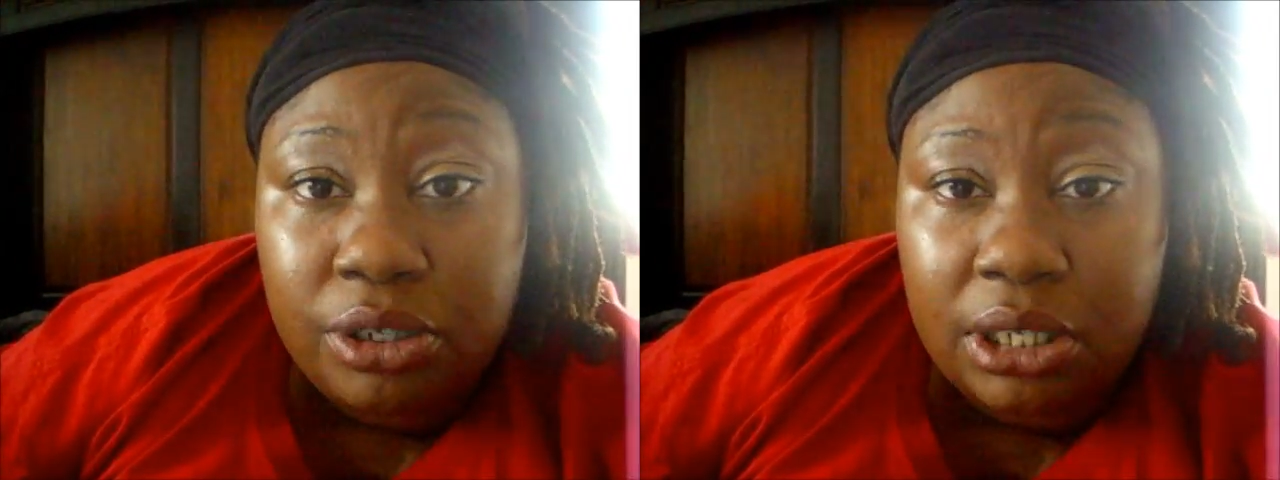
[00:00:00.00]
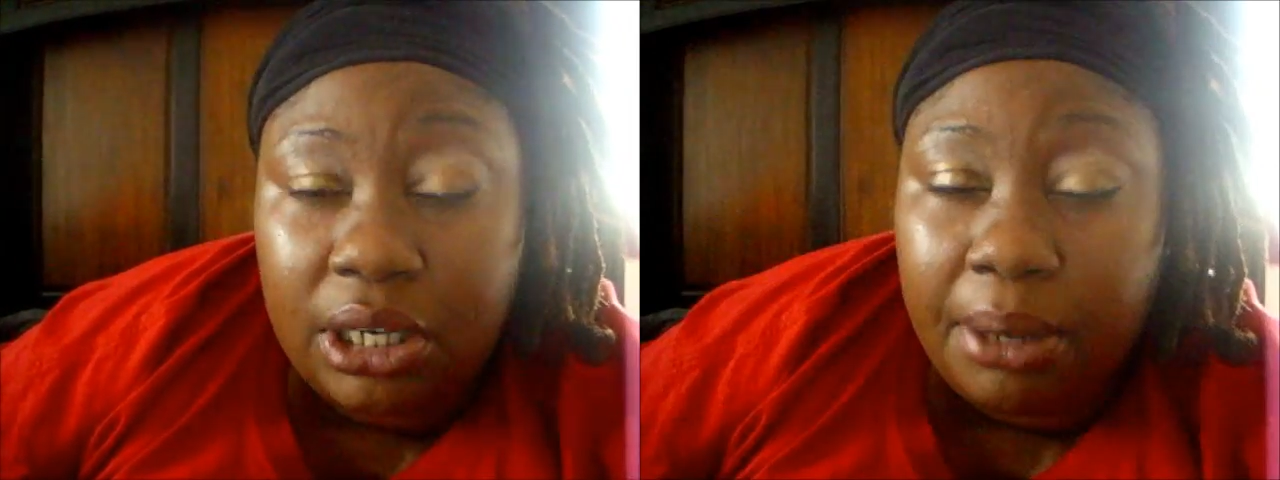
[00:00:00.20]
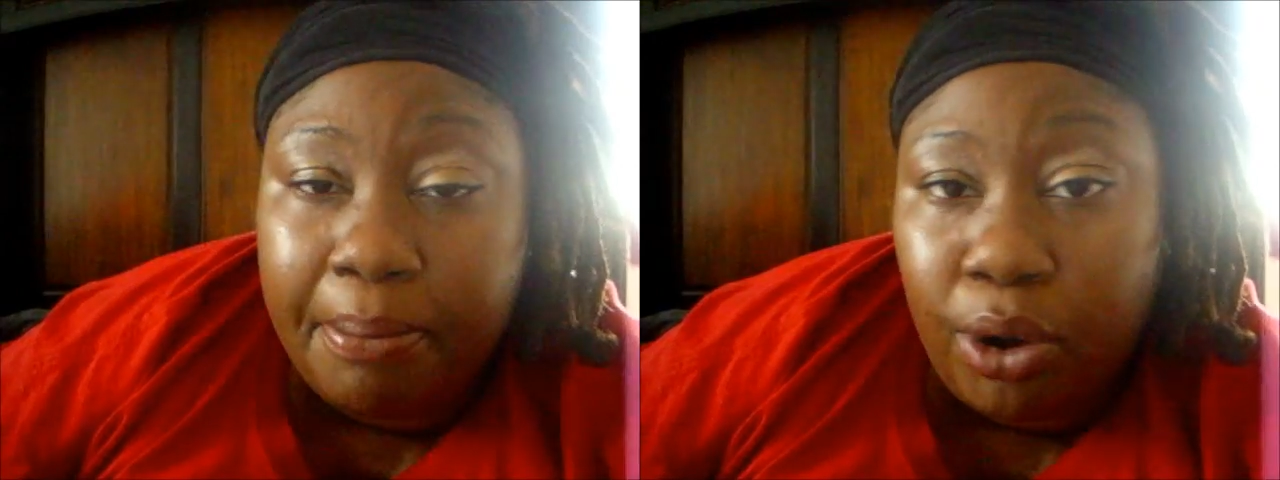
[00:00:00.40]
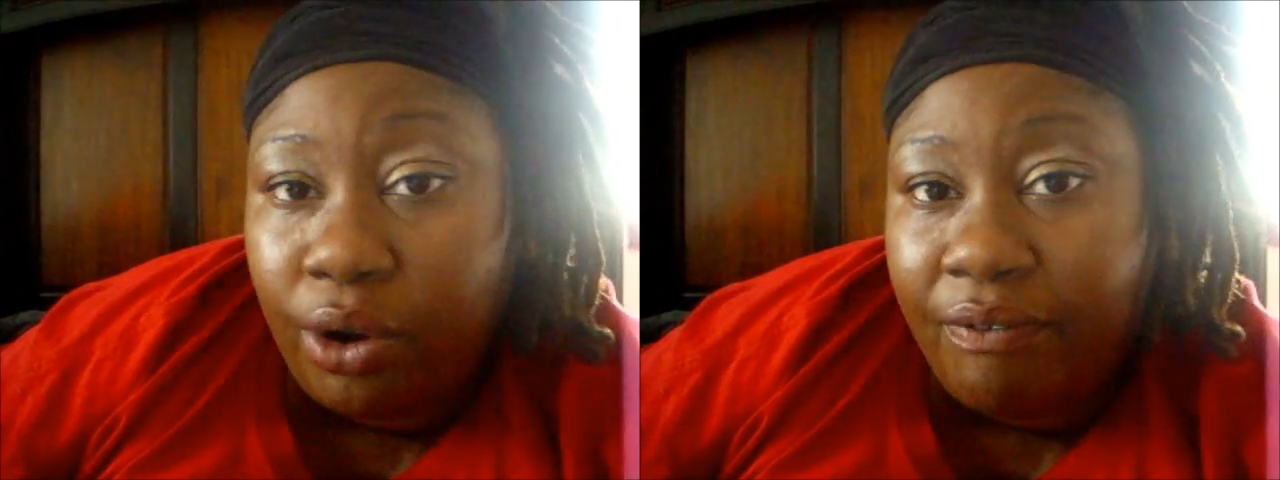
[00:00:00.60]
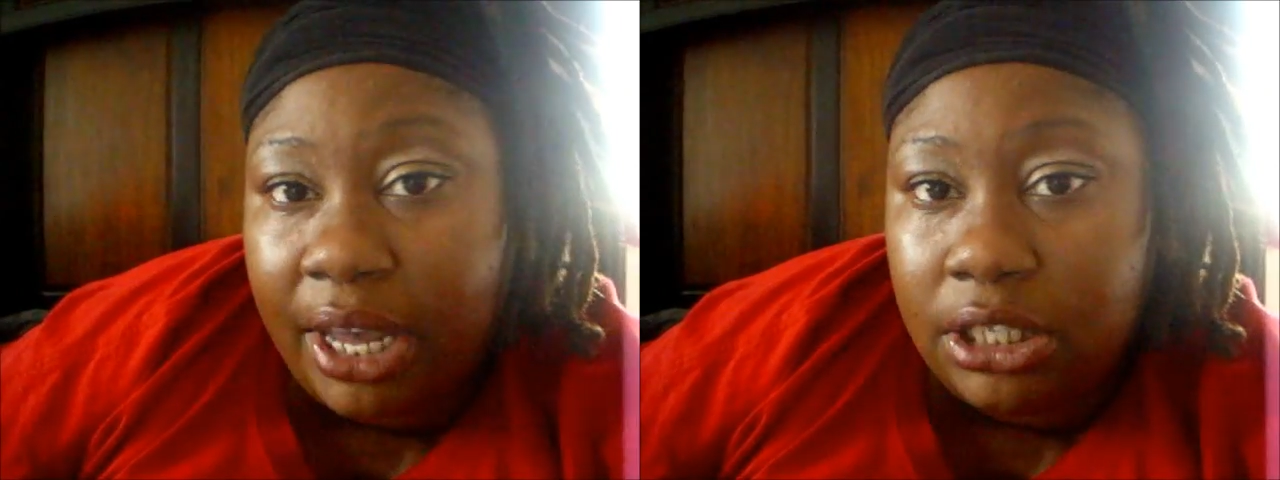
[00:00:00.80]
and it
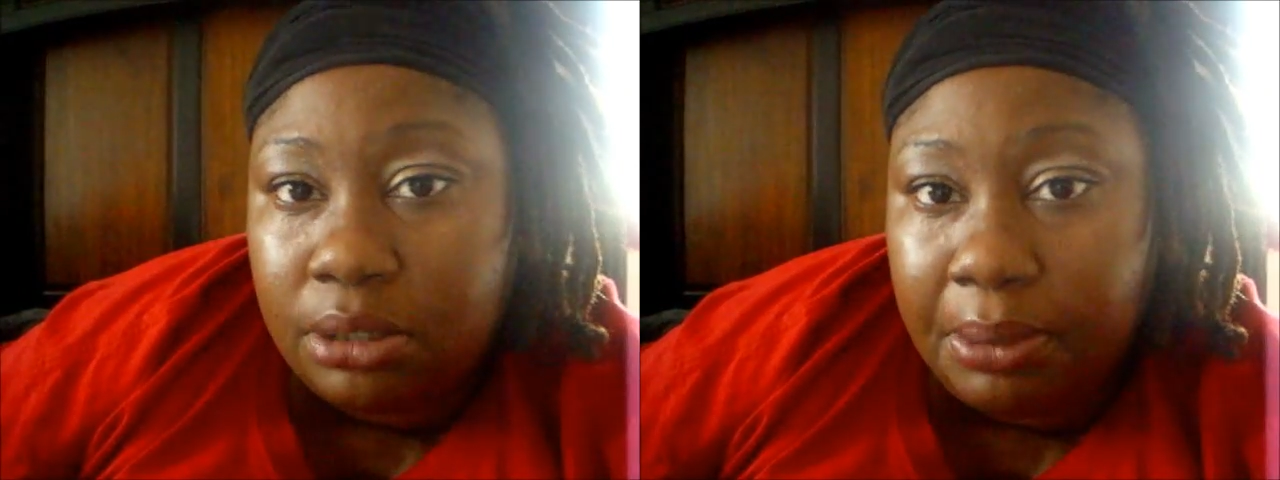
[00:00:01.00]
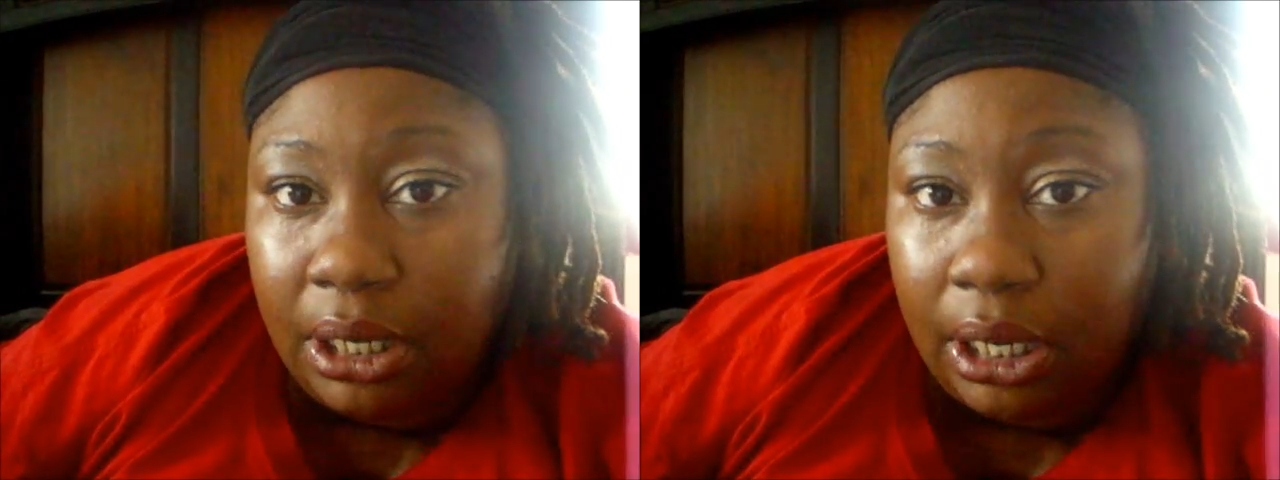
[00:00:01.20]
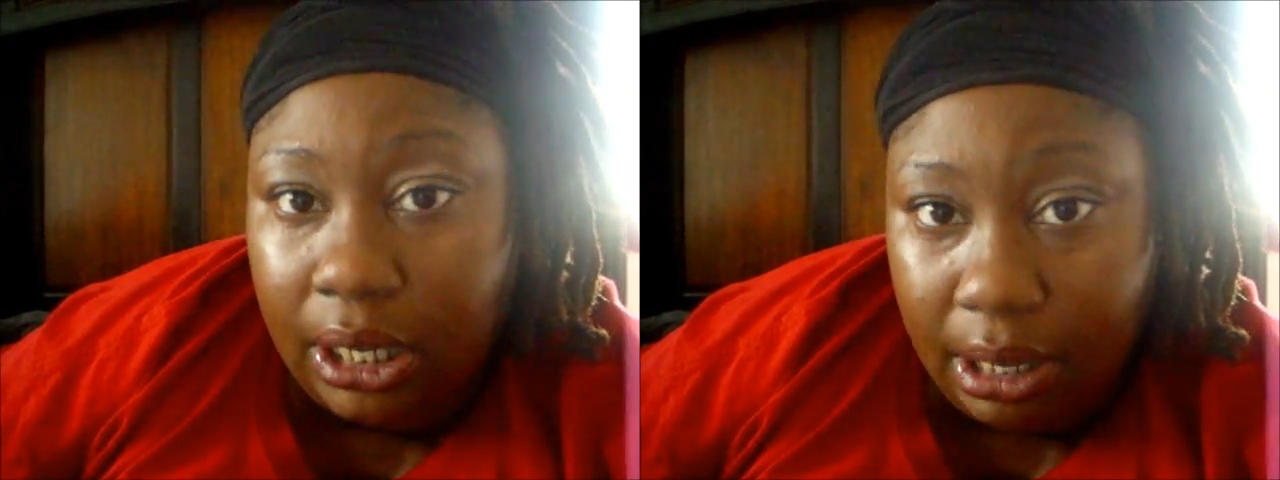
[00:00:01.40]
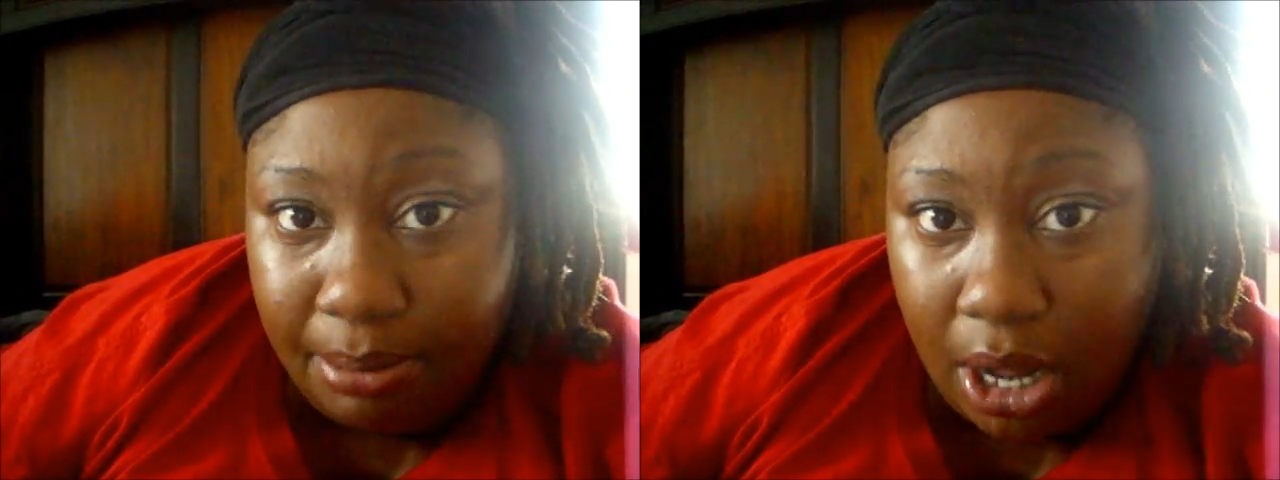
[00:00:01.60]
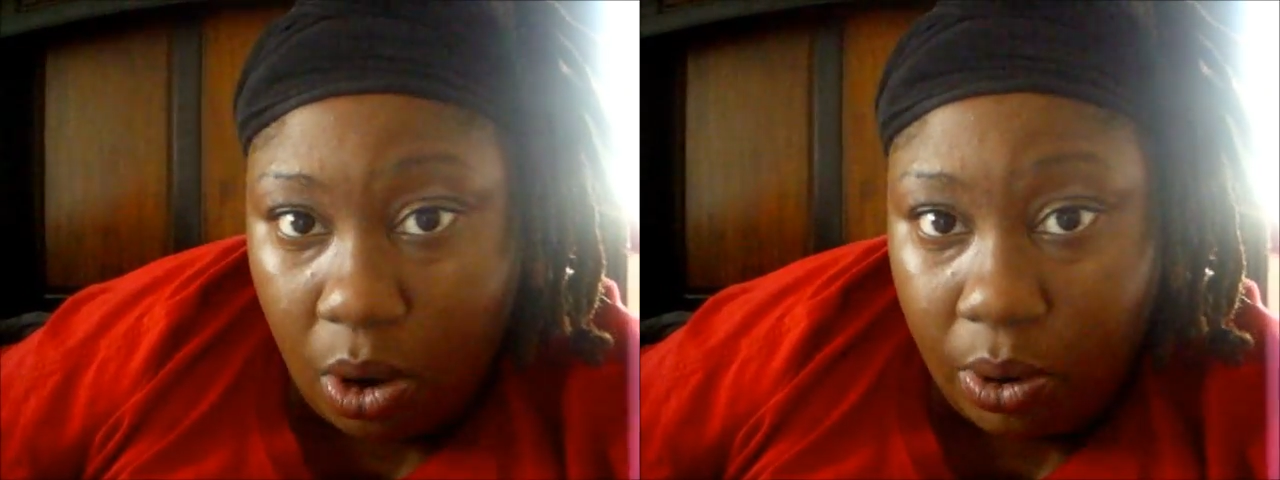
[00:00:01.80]
motivates me to keep
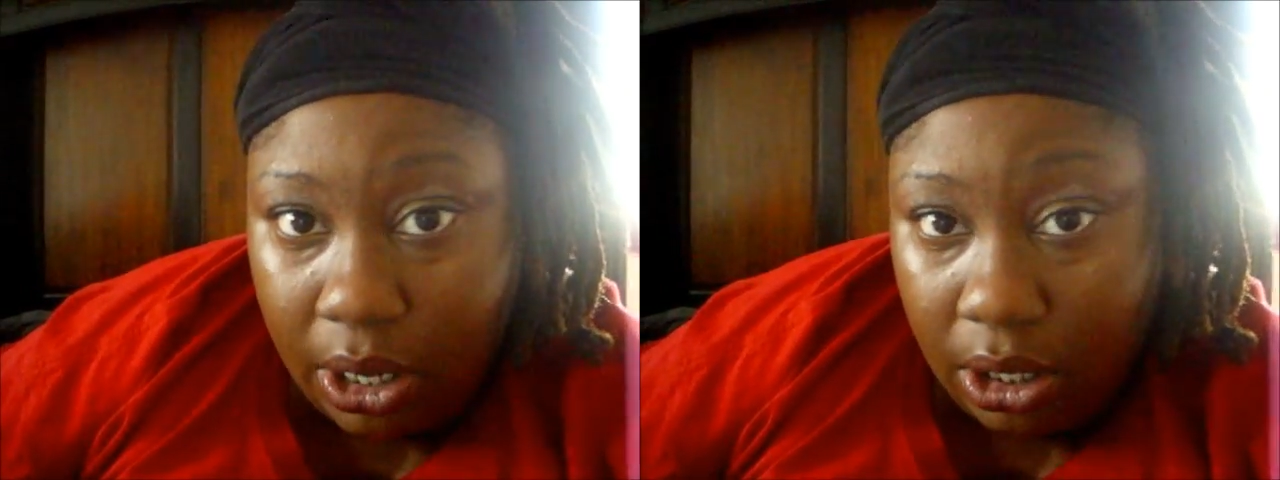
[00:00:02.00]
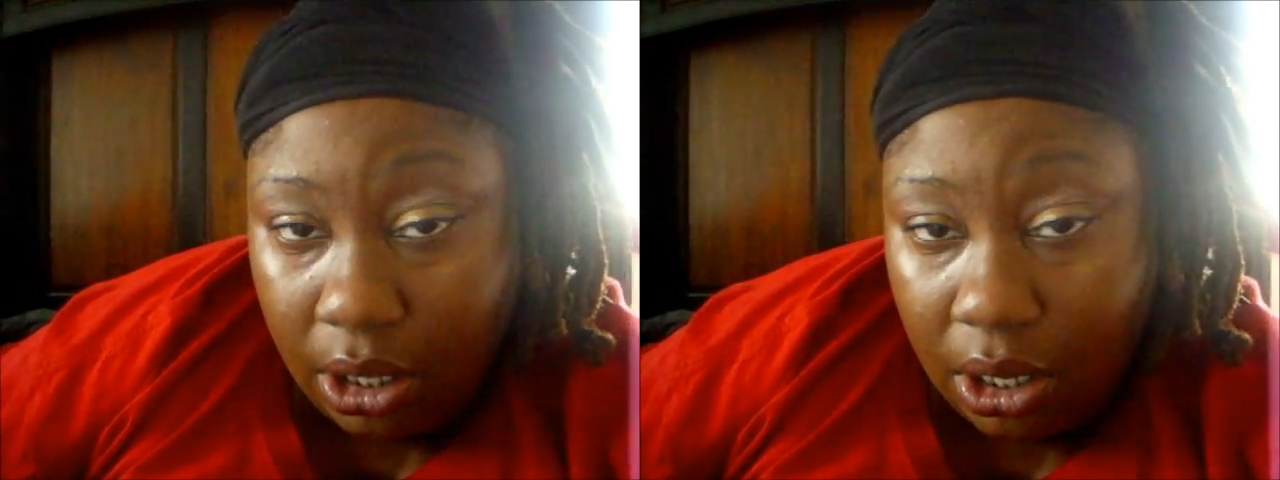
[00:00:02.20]
going